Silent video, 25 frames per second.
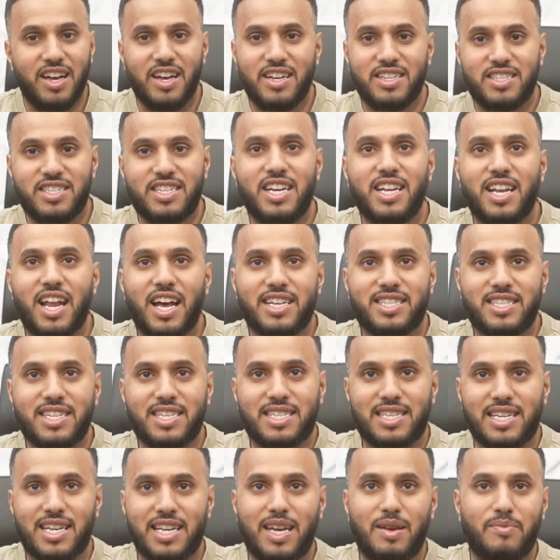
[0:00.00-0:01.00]
she likes to
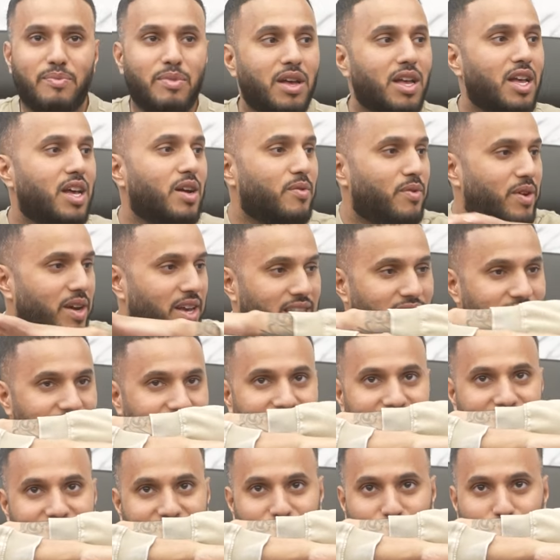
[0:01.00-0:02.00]
sleep with
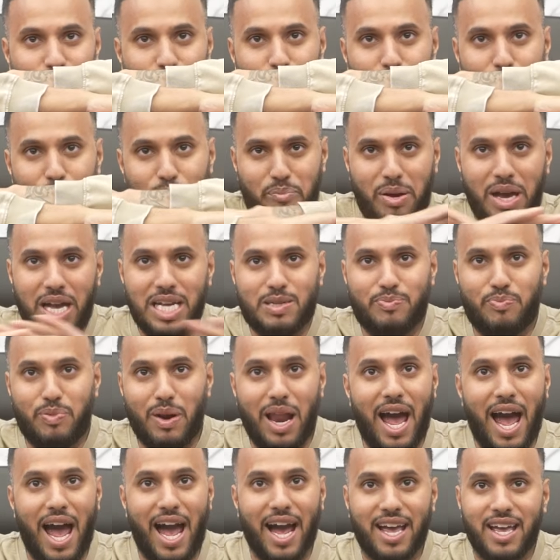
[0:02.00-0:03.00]
the room pitch
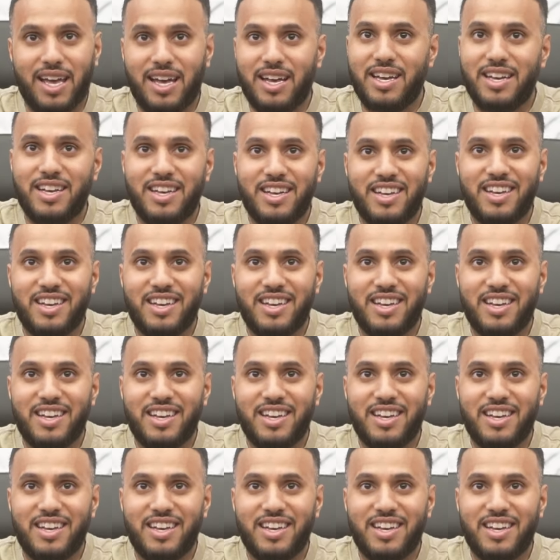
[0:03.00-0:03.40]
black